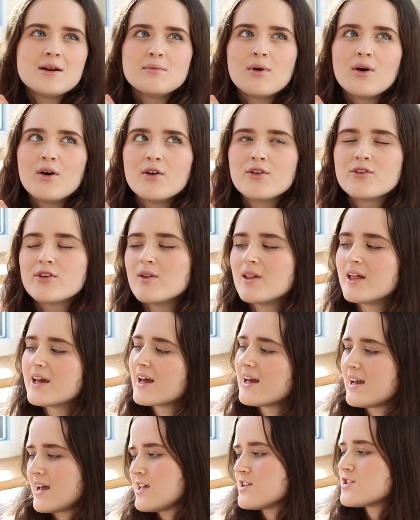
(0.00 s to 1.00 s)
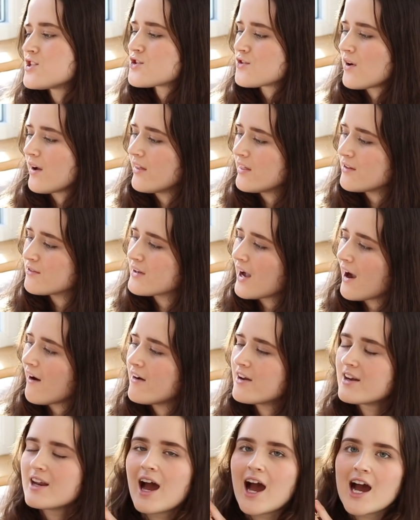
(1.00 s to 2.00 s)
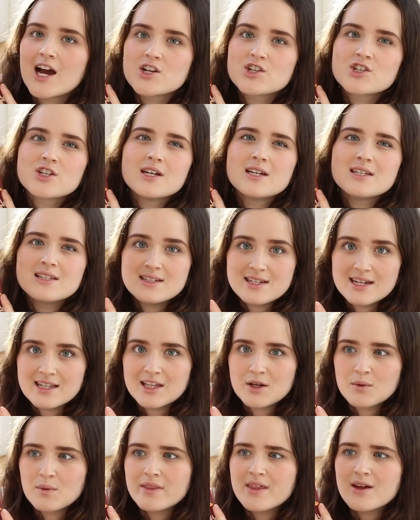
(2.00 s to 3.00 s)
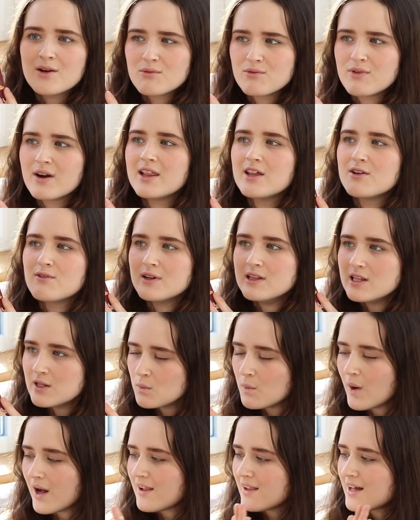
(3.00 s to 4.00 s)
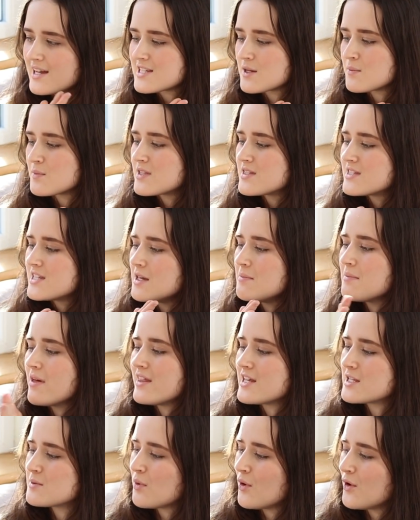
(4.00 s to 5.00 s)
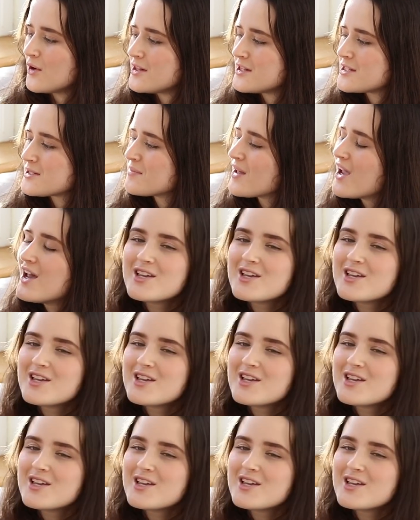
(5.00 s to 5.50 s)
but also I guess strength of character as she is dealing with it really well, as it would seem at this point.